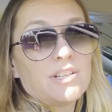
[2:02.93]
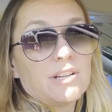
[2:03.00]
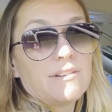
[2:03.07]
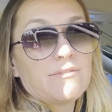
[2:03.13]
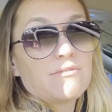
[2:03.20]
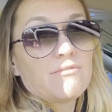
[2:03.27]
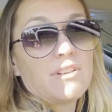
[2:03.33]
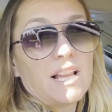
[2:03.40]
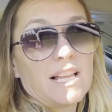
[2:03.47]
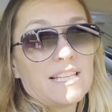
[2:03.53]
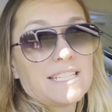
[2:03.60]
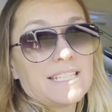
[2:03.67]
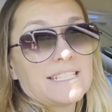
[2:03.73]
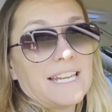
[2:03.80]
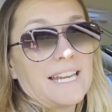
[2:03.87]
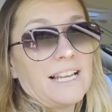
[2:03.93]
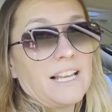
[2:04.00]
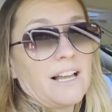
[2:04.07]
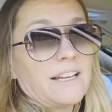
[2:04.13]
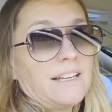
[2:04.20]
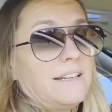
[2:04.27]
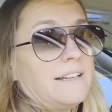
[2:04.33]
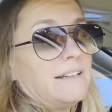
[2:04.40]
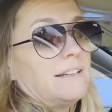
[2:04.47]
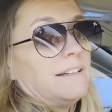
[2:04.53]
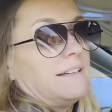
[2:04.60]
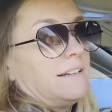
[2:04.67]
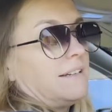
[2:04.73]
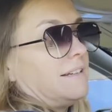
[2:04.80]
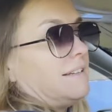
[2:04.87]
you don't even realize it's daylight
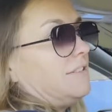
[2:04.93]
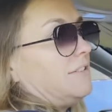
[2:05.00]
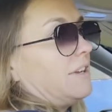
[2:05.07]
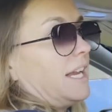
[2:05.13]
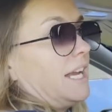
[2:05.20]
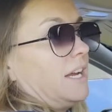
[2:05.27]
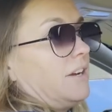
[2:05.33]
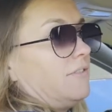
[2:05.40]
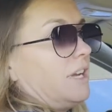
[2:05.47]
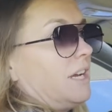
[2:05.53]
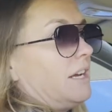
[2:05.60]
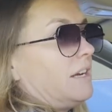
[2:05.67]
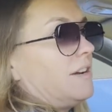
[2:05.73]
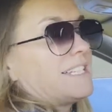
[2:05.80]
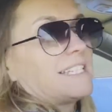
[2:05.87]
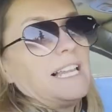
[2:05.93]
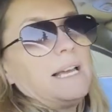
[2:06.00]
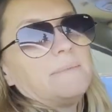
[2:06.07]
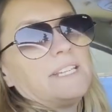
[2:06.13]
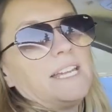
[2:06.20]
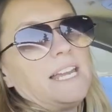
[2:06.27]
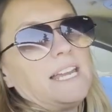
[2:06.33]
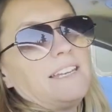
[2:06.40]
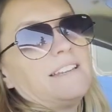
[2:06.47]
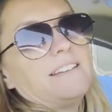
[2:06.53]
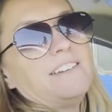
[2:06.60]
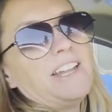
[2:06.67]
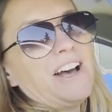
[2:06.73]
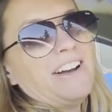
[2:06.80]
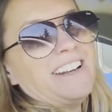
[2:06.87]
and then you're like, oh no, I slept
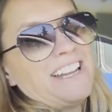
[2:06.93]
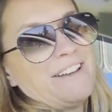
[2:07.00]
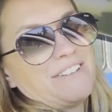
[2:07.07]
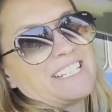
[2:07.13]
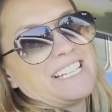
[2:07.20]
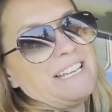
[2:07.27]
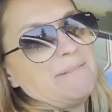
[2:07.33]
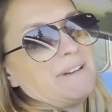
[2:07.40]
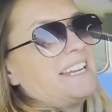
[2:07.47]
in. No, I never